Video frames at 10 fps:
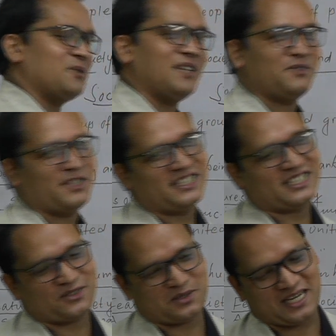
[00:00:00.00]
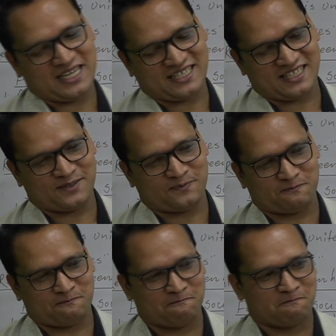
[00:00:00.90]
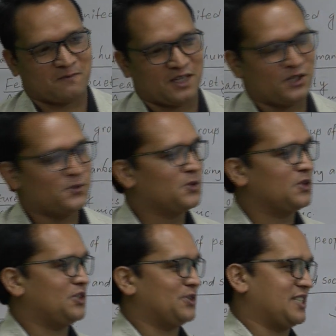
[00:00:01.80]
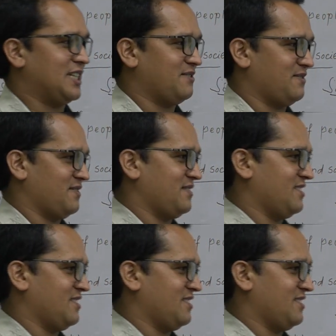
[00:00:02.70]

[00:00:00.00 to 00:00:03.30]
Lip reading: why we need society. You know yourself,